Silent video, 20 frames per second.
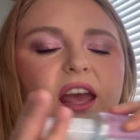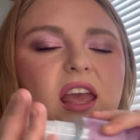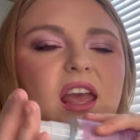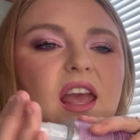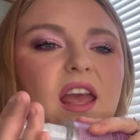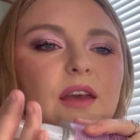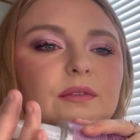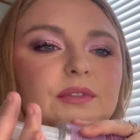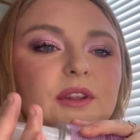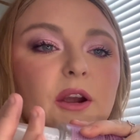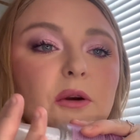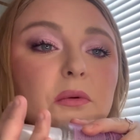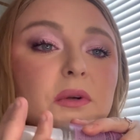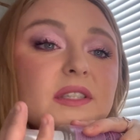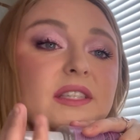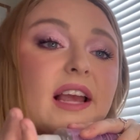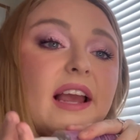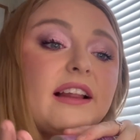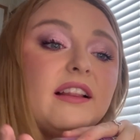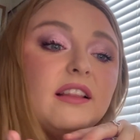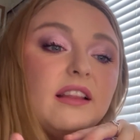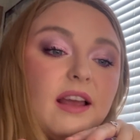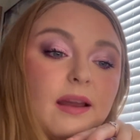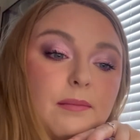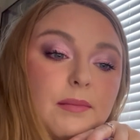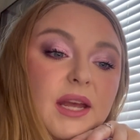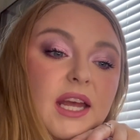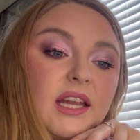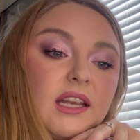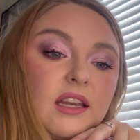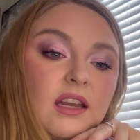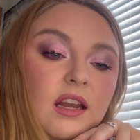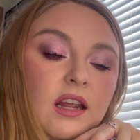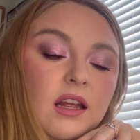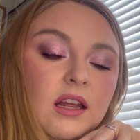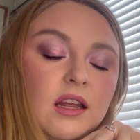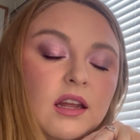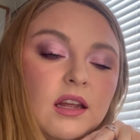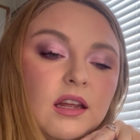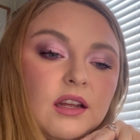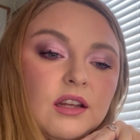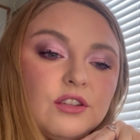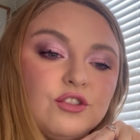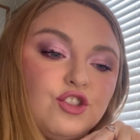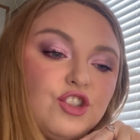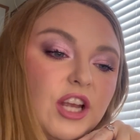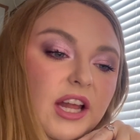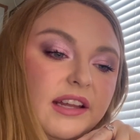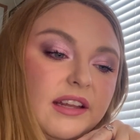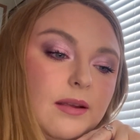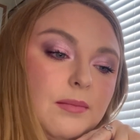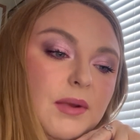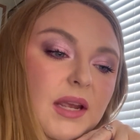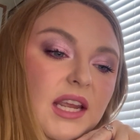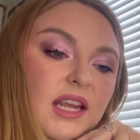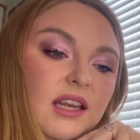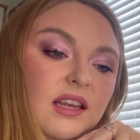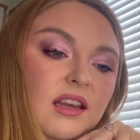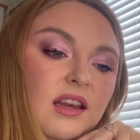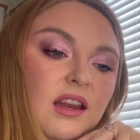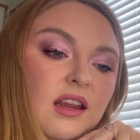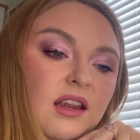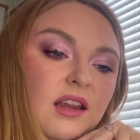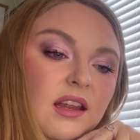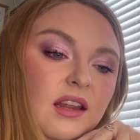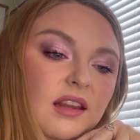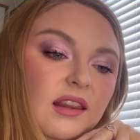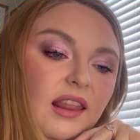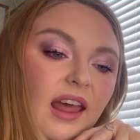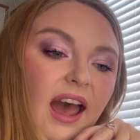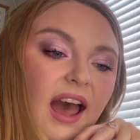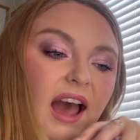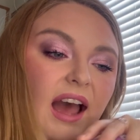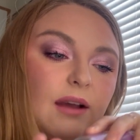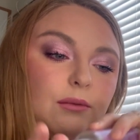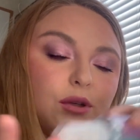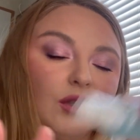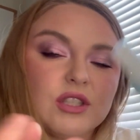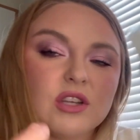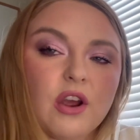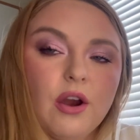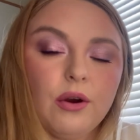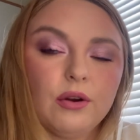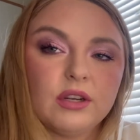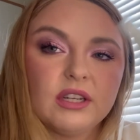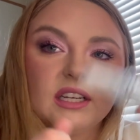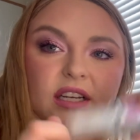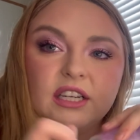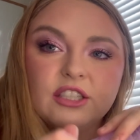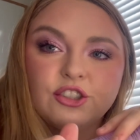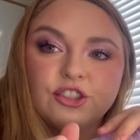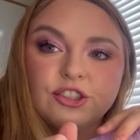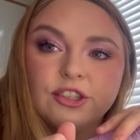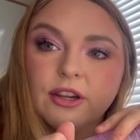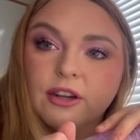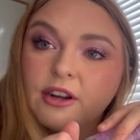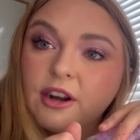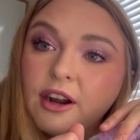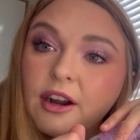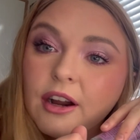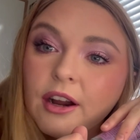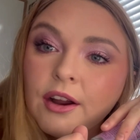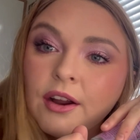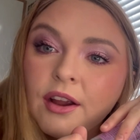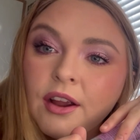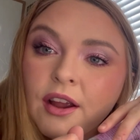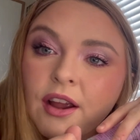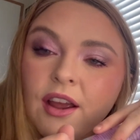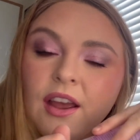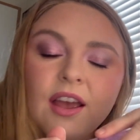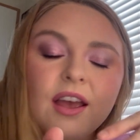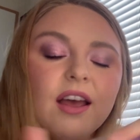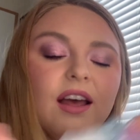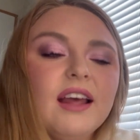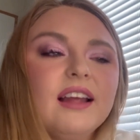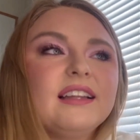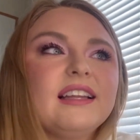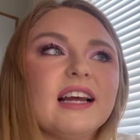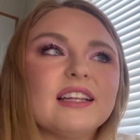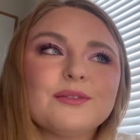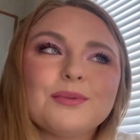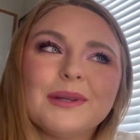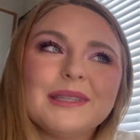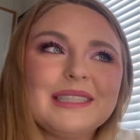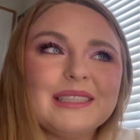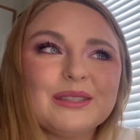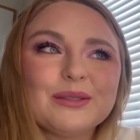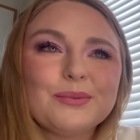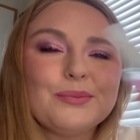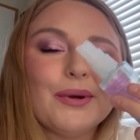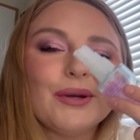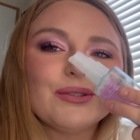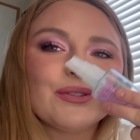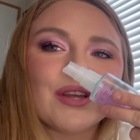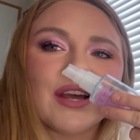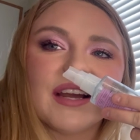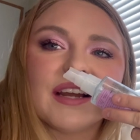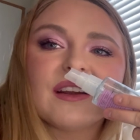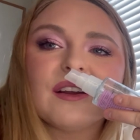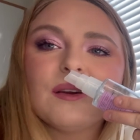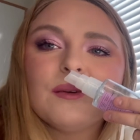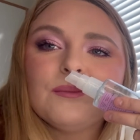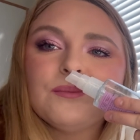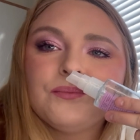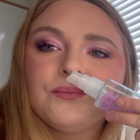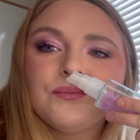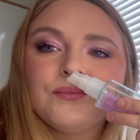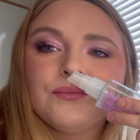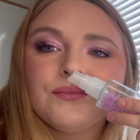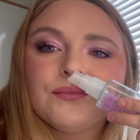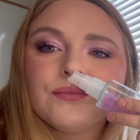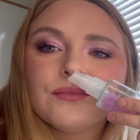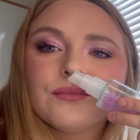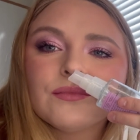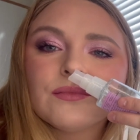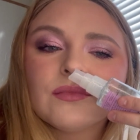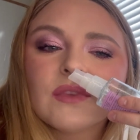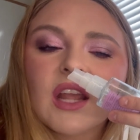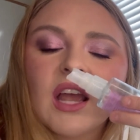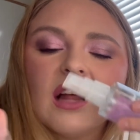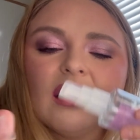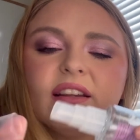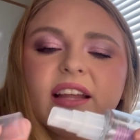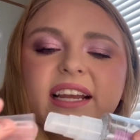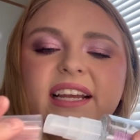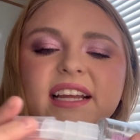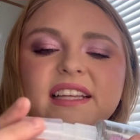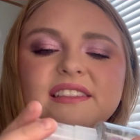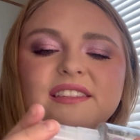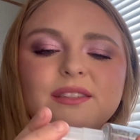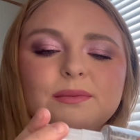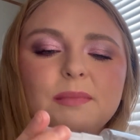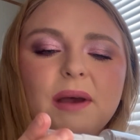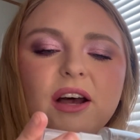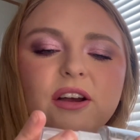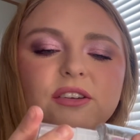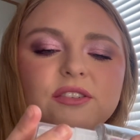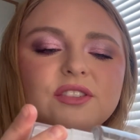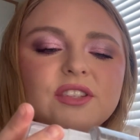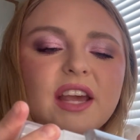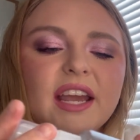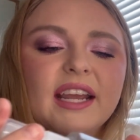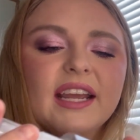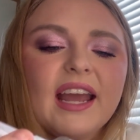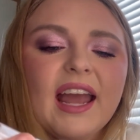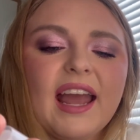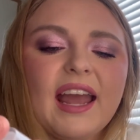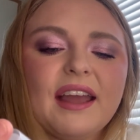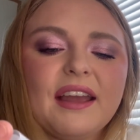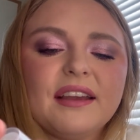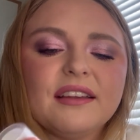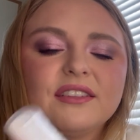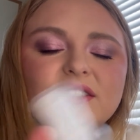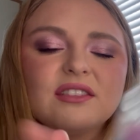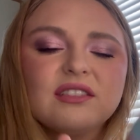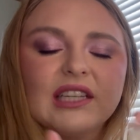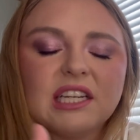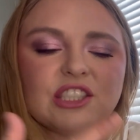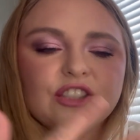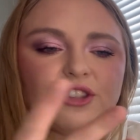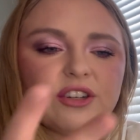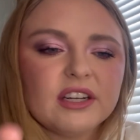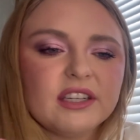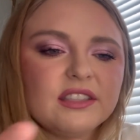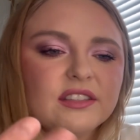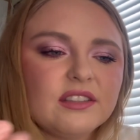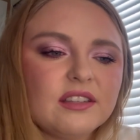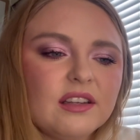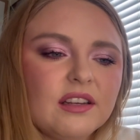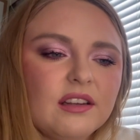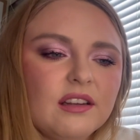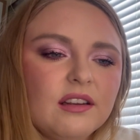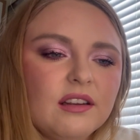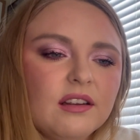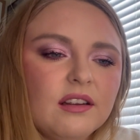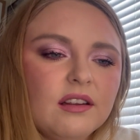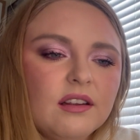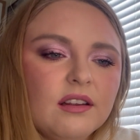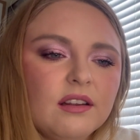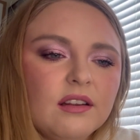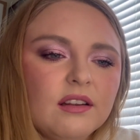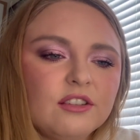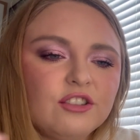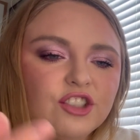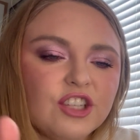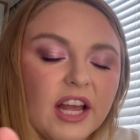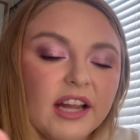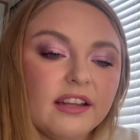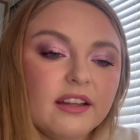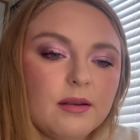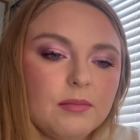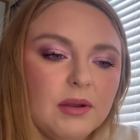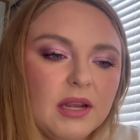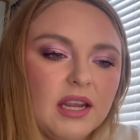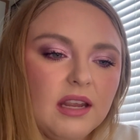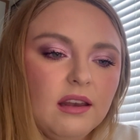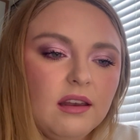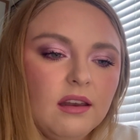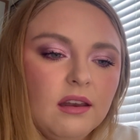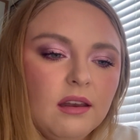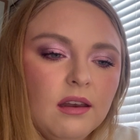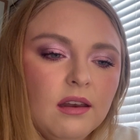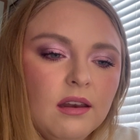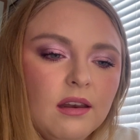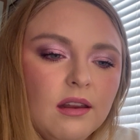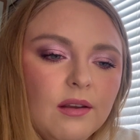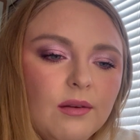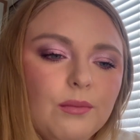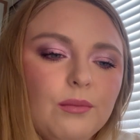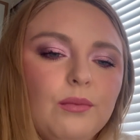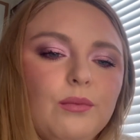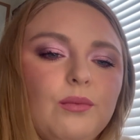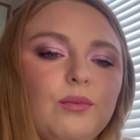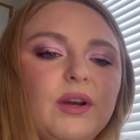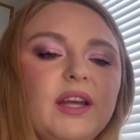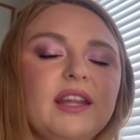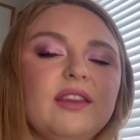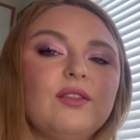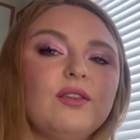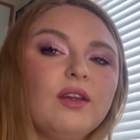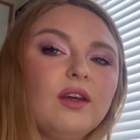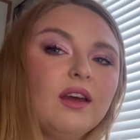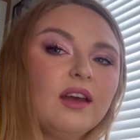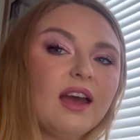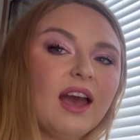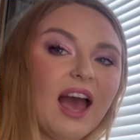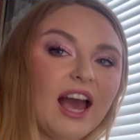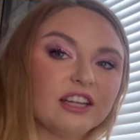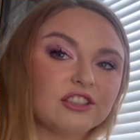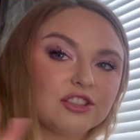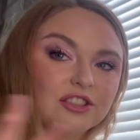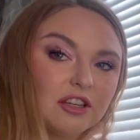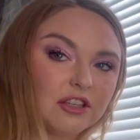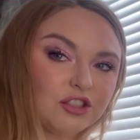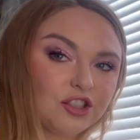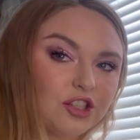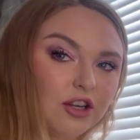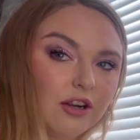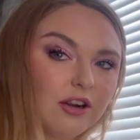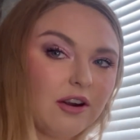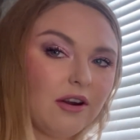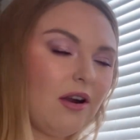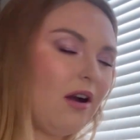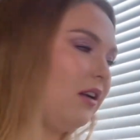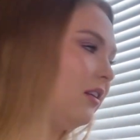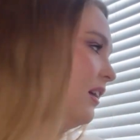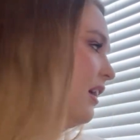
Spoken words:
if there was a lemon jelly bean that was coated in sugar. That's what this smells like. Like it smells like a citrus jelly bean with extra sugar on